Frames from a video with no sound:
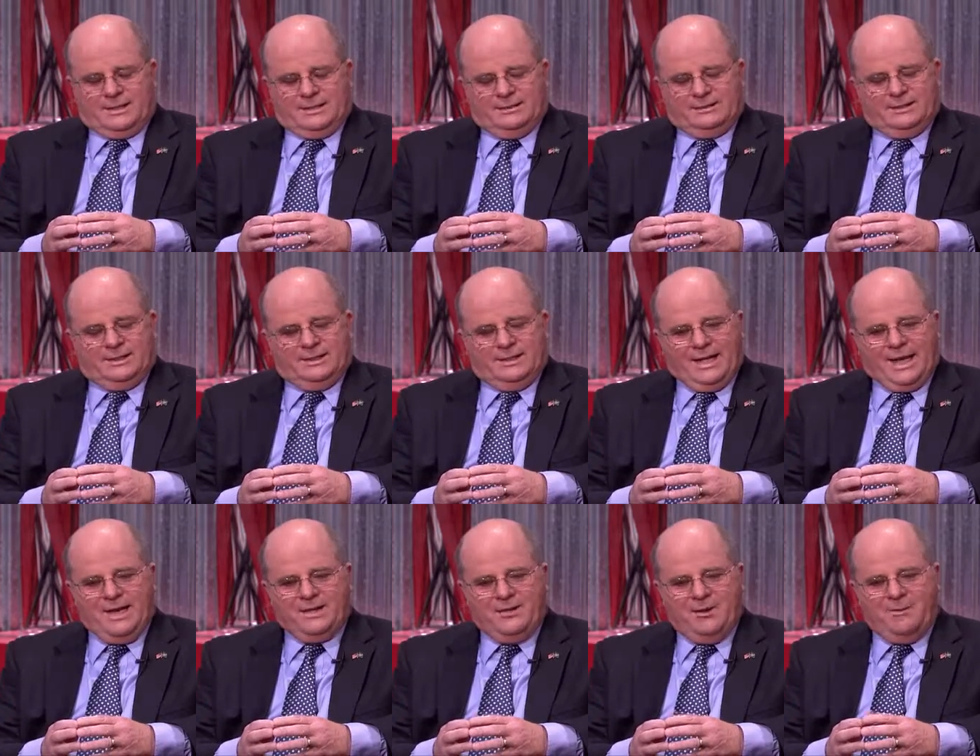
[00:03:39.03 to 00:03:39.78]
The
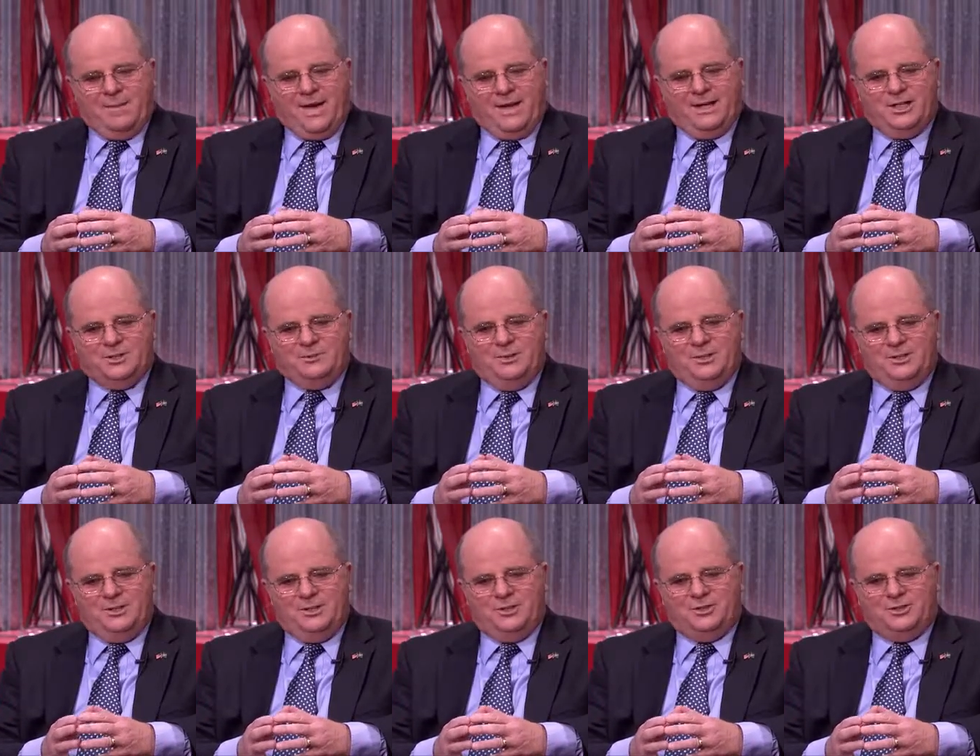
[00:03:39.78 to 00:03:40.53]
anger management
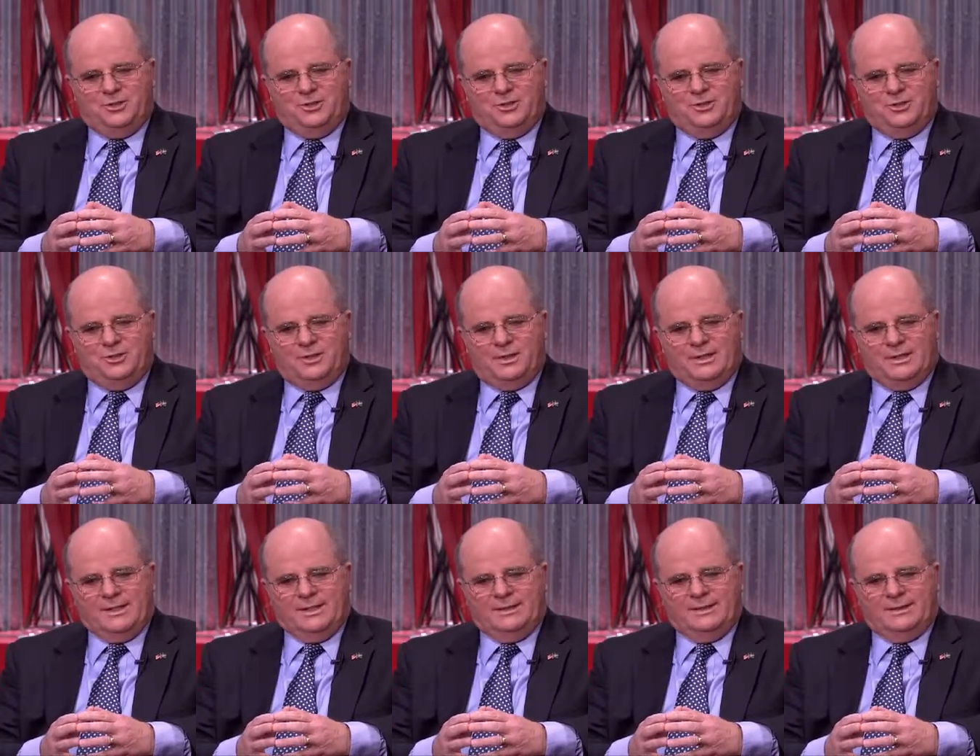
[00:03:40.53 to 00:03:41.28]
issues,
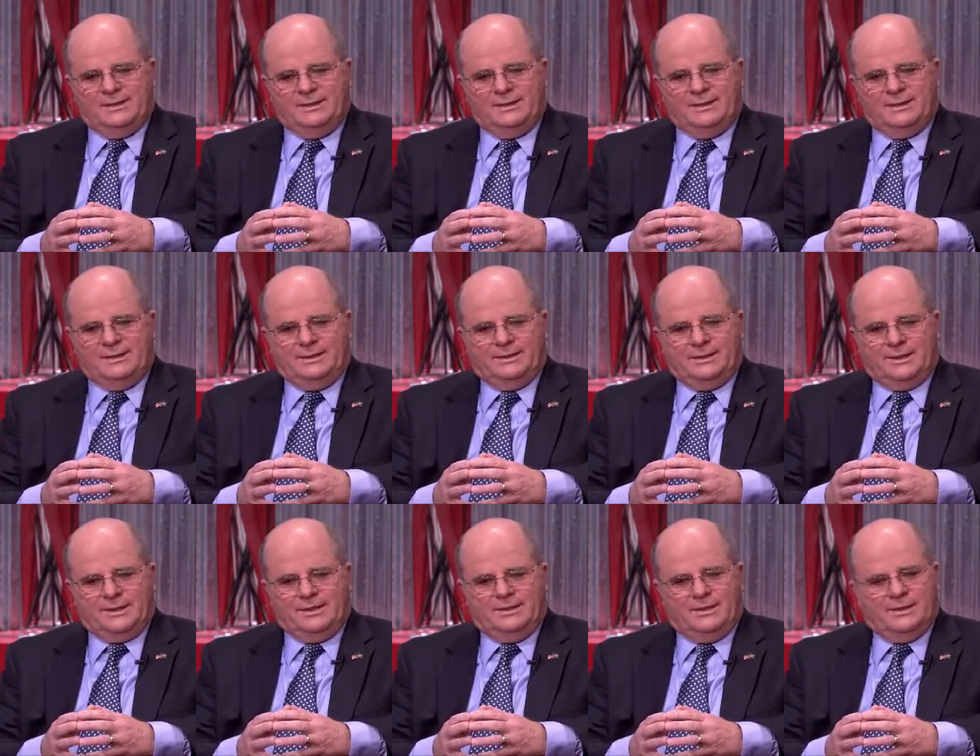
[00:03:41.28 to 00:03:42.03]

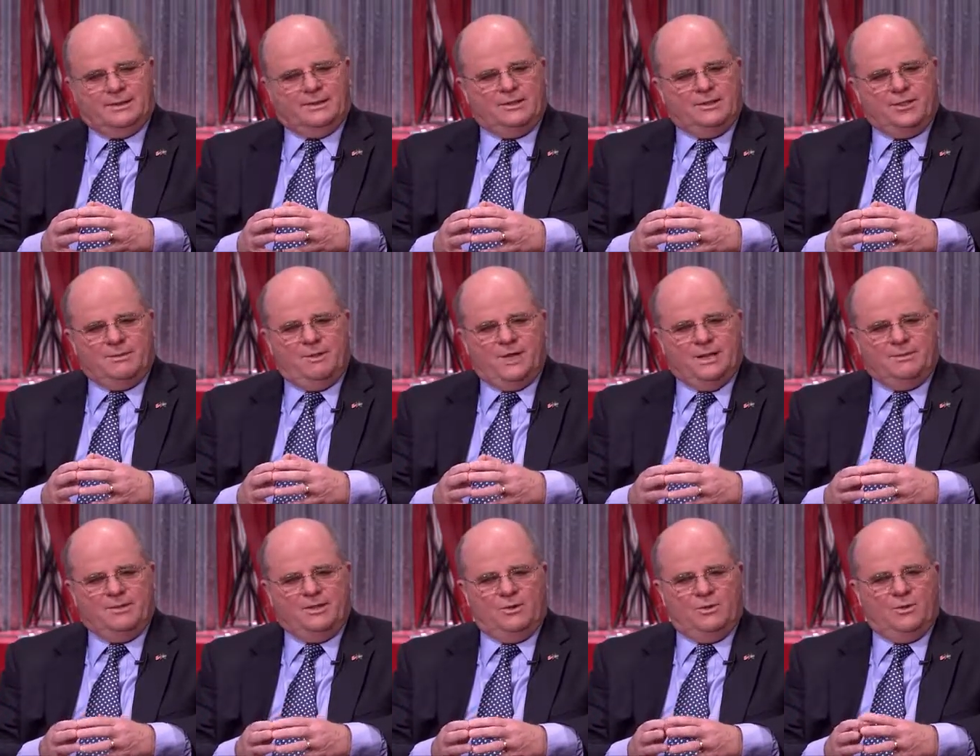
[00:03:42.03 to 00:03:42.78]
I think that you may
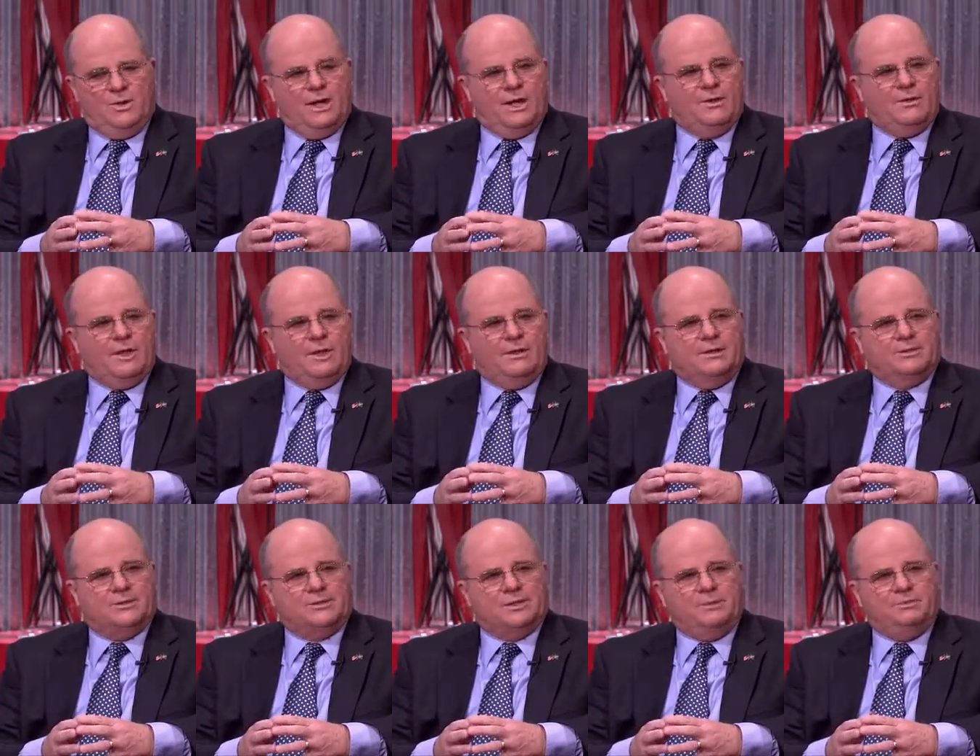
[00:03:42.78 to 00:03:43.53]
be aware that
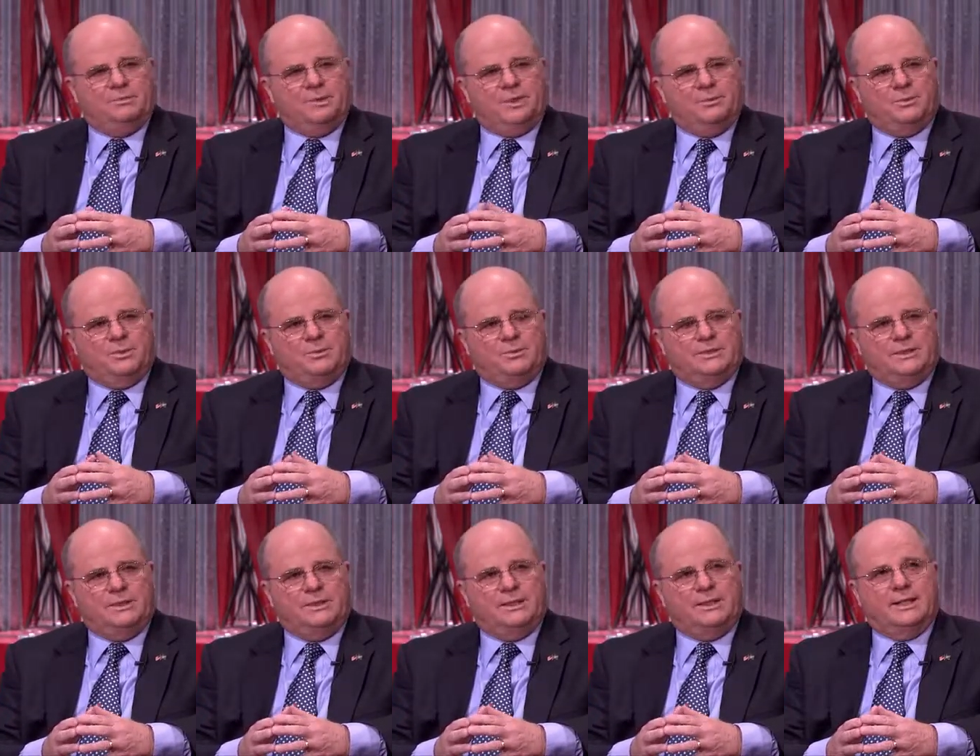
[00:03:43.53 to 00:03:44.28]
some people
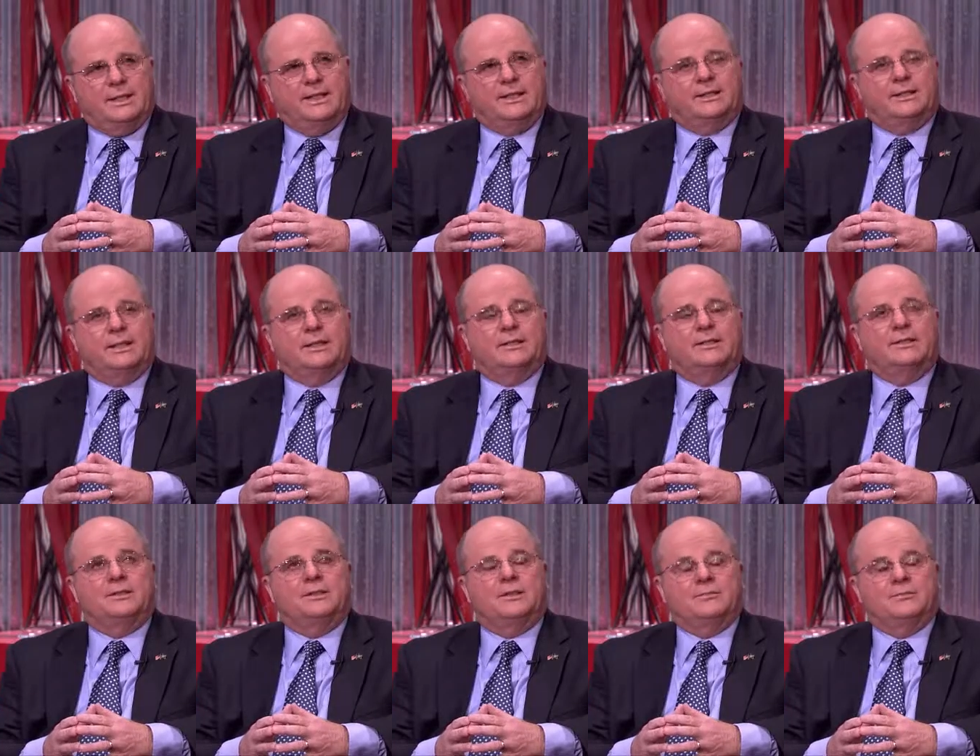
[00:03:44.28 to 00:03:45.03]
indicate that
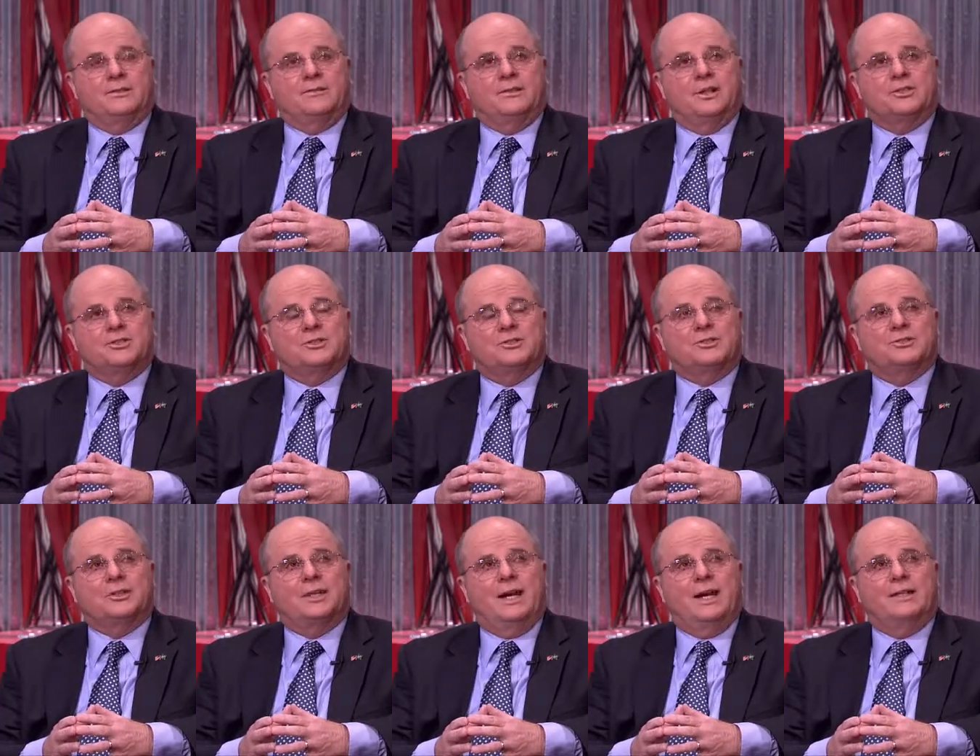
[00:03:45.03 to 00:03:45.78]
the professional
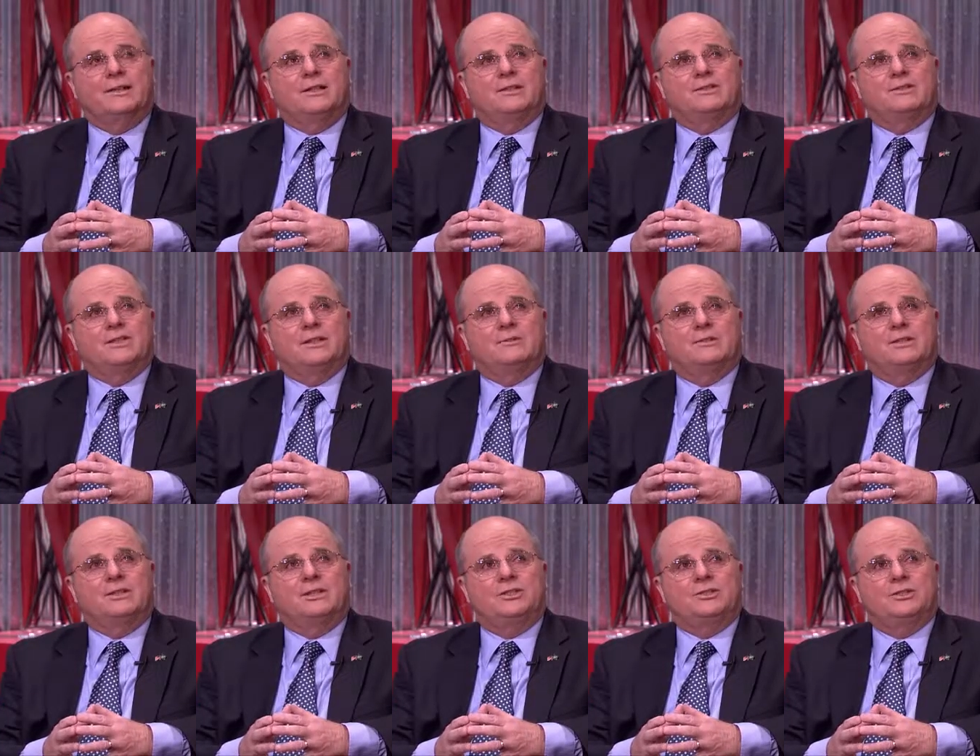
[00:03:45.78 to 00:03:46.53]
side that some of
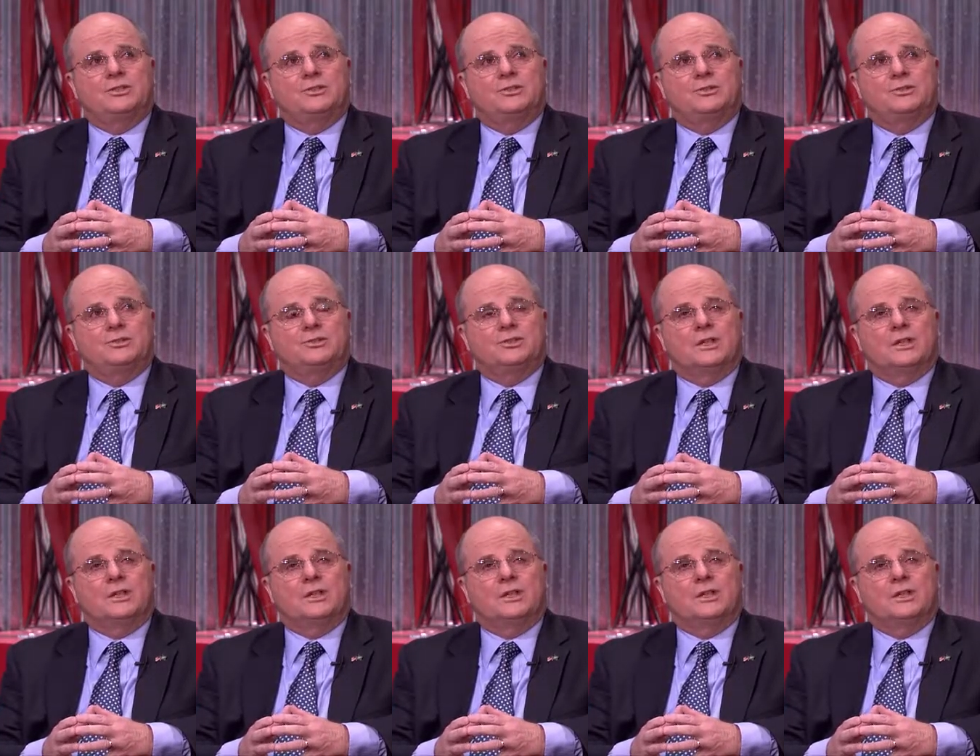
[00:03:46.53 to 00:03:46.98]
these issues